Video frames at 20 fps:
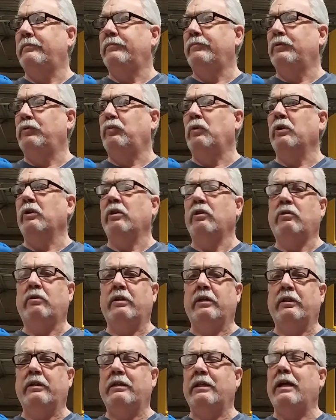Was working
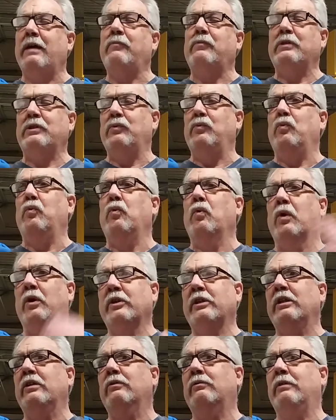on it. I wasn't
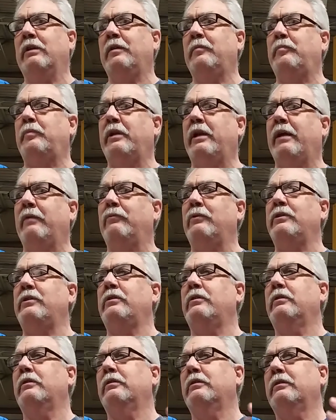working on it, but I
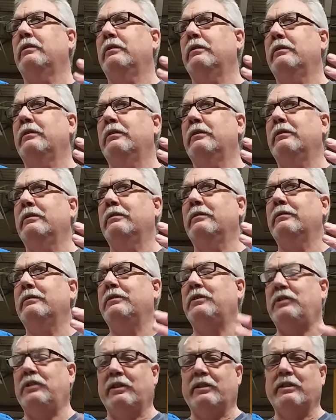was
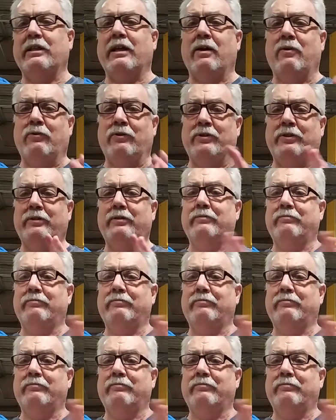6 hours.